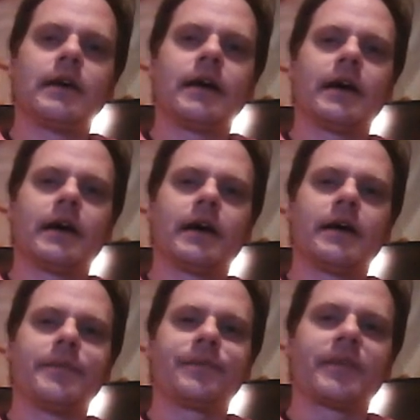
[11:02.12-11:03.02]

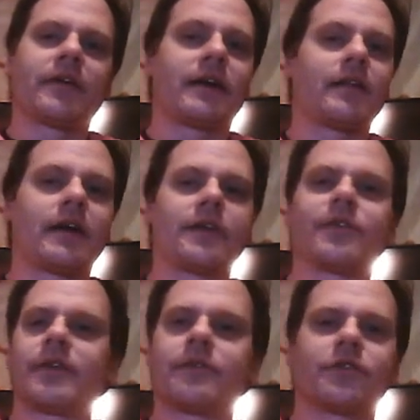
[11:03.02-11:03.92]
I got a lot of
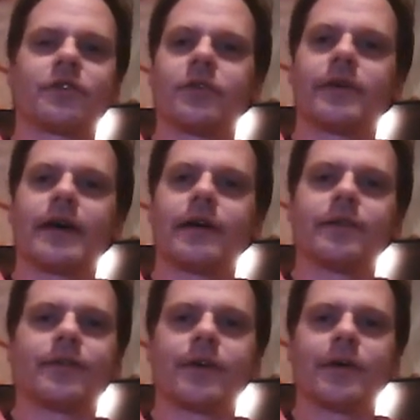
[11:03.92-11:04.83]
stuff to show you guys.
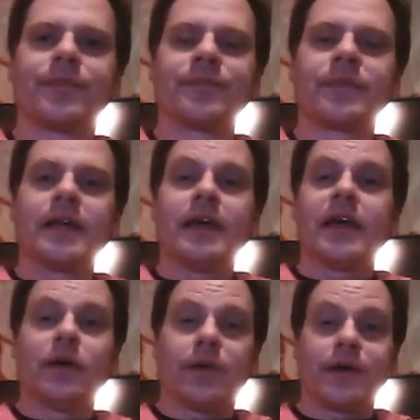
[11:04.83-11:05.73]
So
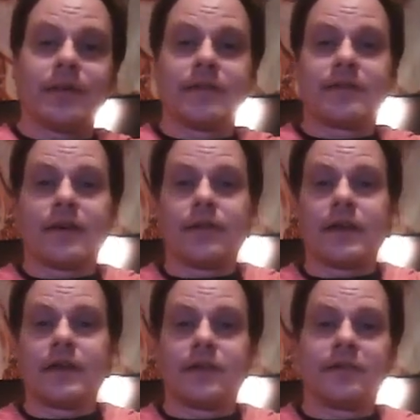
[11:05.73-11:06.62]
anyway, until
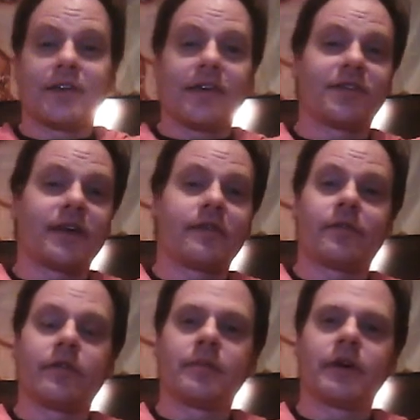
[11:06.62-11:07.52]
then, stay safe,
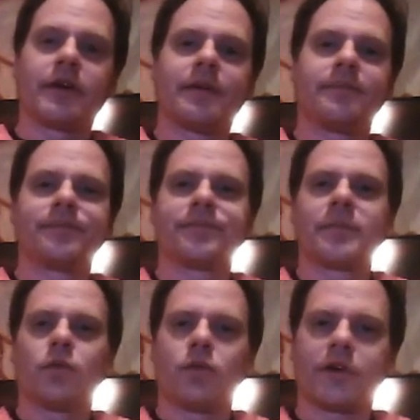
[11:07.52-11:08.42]
everybody.
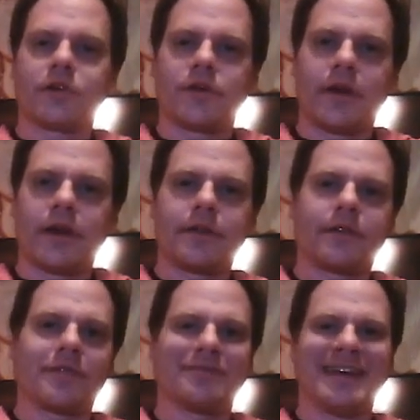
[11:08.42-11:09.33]
Wash your hands.
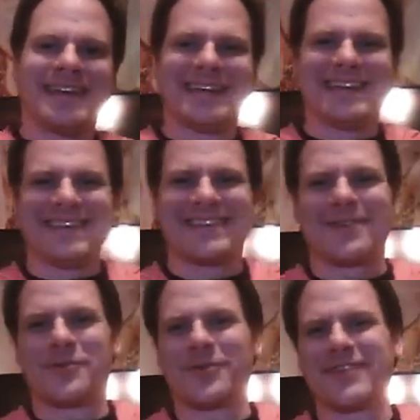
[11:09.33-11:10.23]

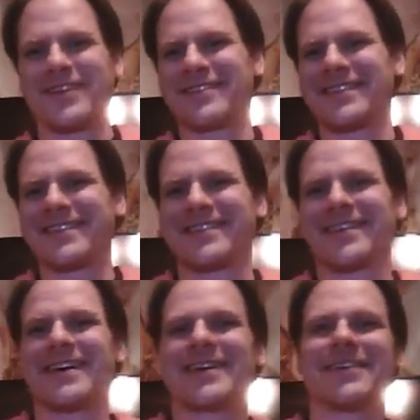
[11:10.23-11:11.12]
Social distance, all
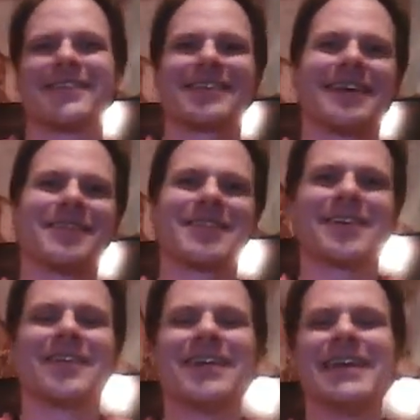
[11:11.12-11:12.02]
that good stuff. So,
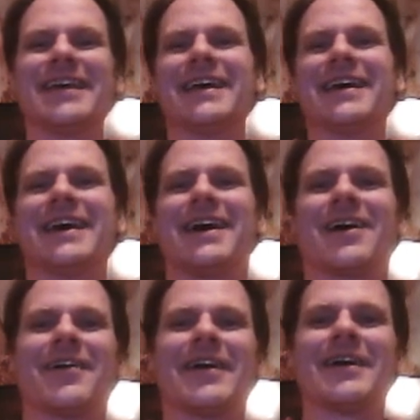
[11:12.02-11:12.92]
all
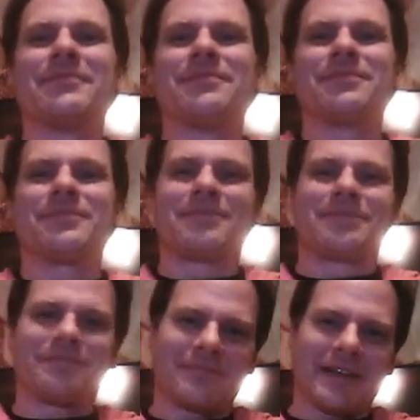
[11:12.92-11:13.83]
right.
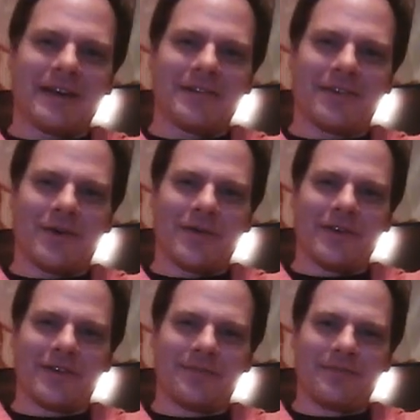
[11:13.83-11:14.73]
And as always,
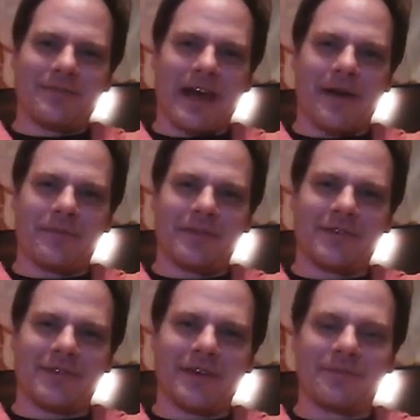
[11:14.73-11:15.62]
happy
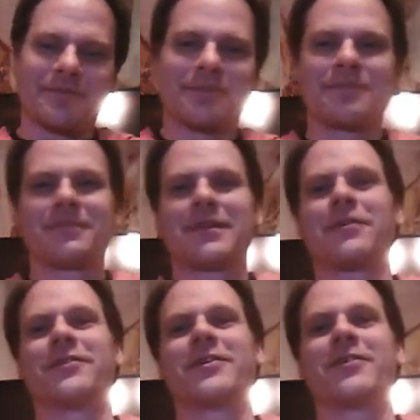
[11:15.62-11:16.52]
listening. We'll
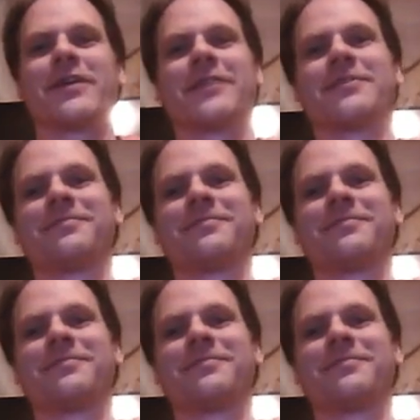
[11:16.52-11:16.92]
see you around.